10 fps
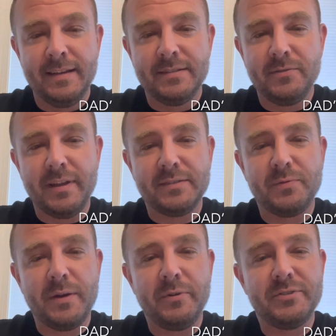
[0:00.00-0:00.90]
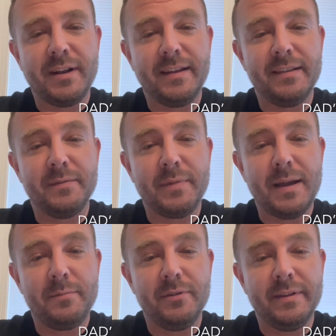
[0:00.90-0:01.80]
So that's why we try to get the
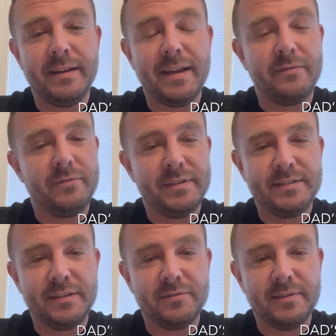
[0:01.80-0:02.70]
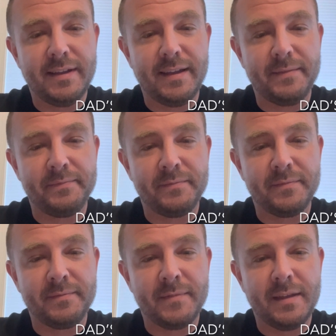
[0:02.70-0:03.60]
Bible in every single day
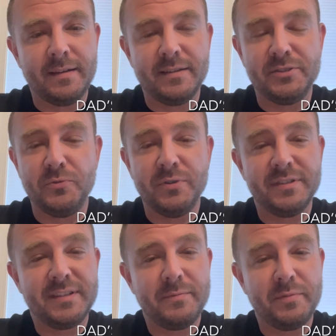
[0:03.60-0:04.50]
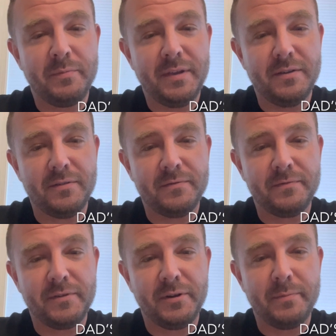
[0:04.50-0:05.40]
because you wouldn't skip a meal
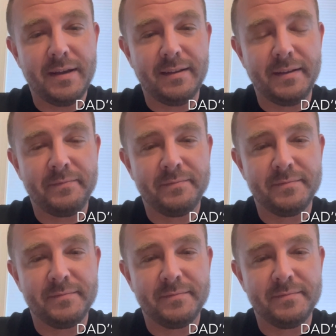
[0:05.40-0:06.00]
for your belly.